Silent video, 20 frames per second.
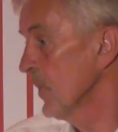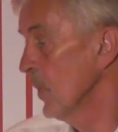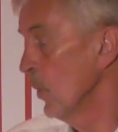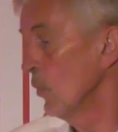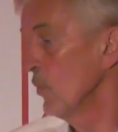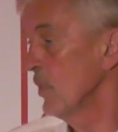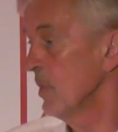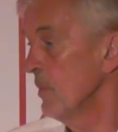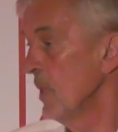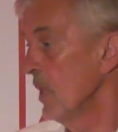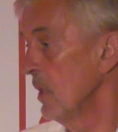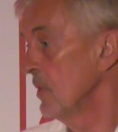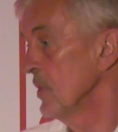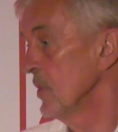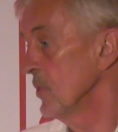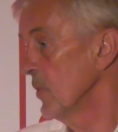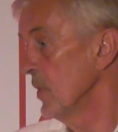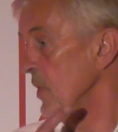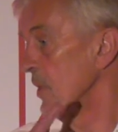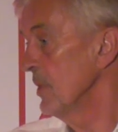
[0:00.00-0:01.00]
All demand
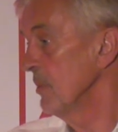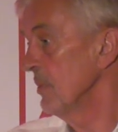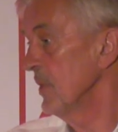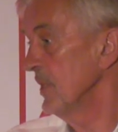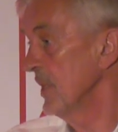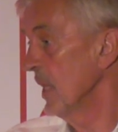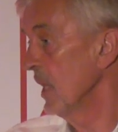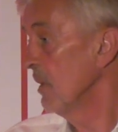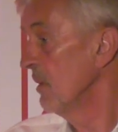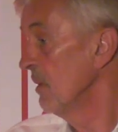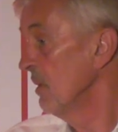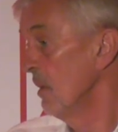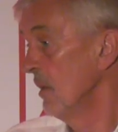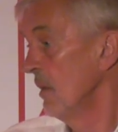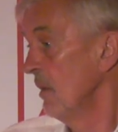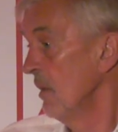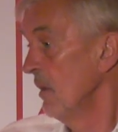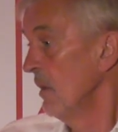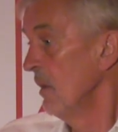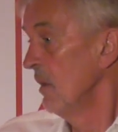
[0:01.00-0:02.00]
is work to be done.
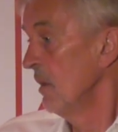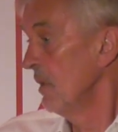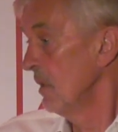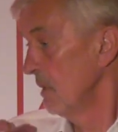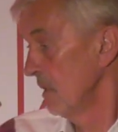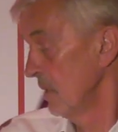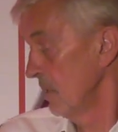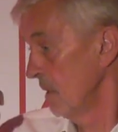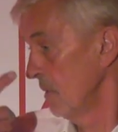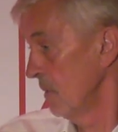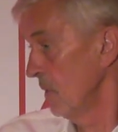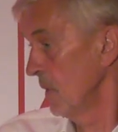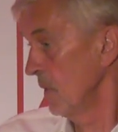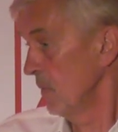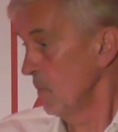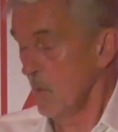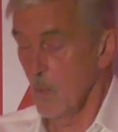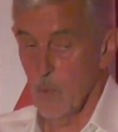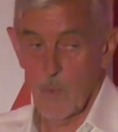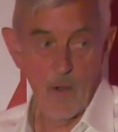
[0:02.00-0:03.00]
We
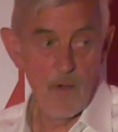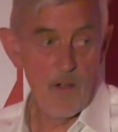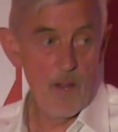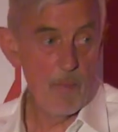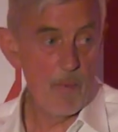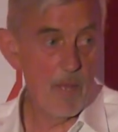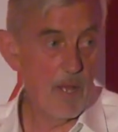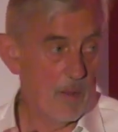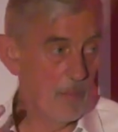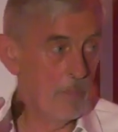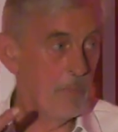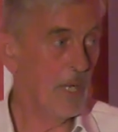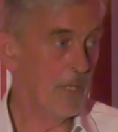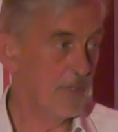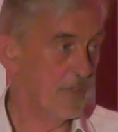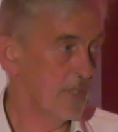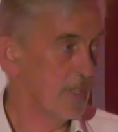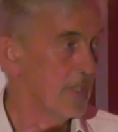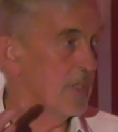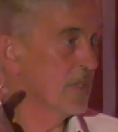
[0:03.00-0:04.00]
worry about
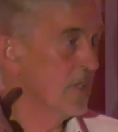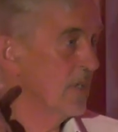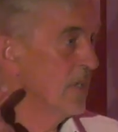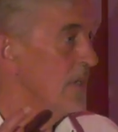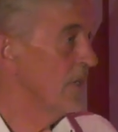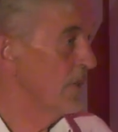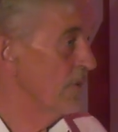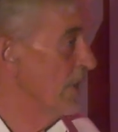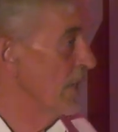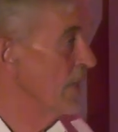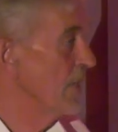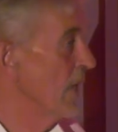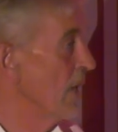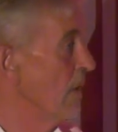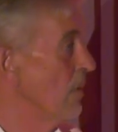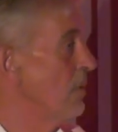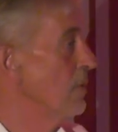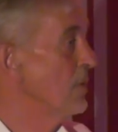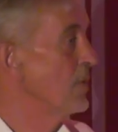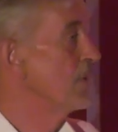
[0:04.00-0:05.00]
budgets,
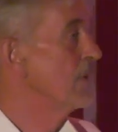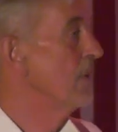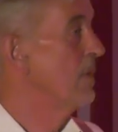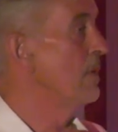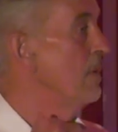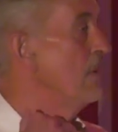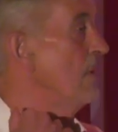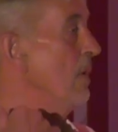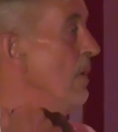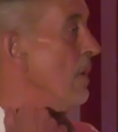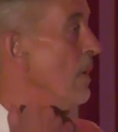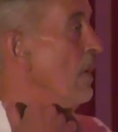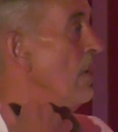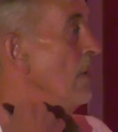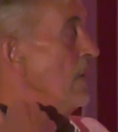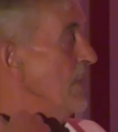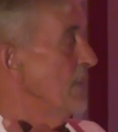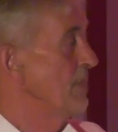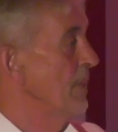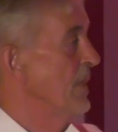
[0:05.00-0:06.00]
thresholds,
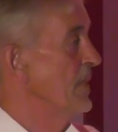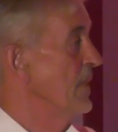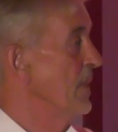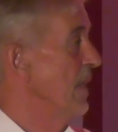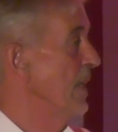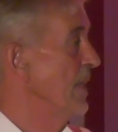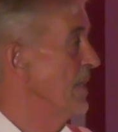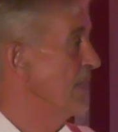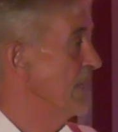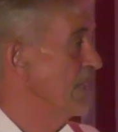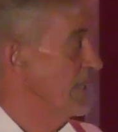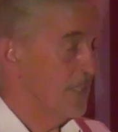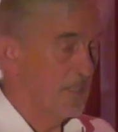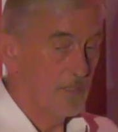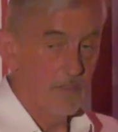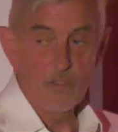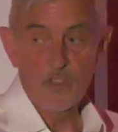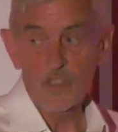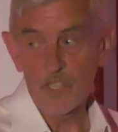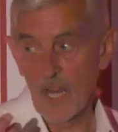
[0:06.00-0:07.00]

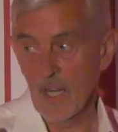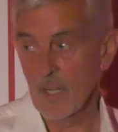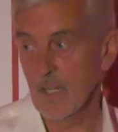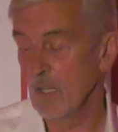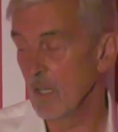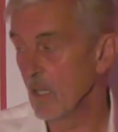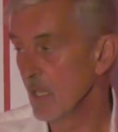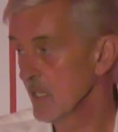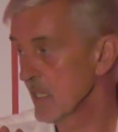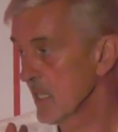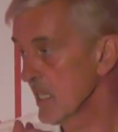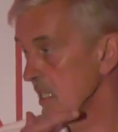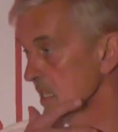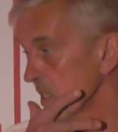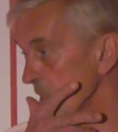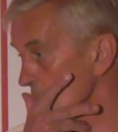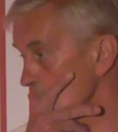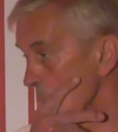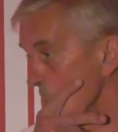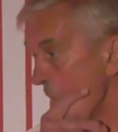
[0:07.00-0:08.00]
specialisation,
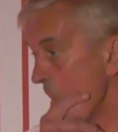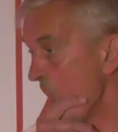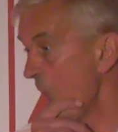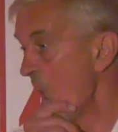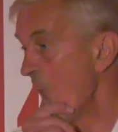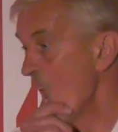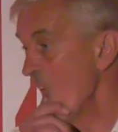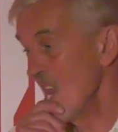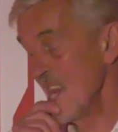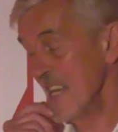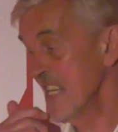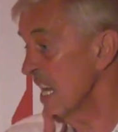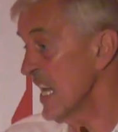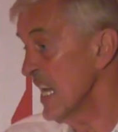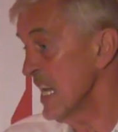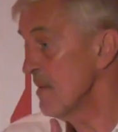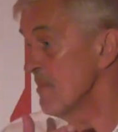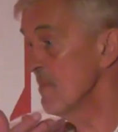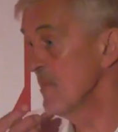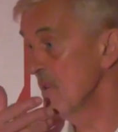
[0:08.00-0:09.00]
standardisation.
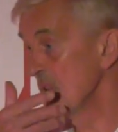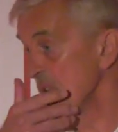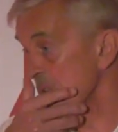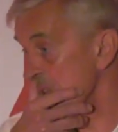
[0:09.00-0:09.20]
Same,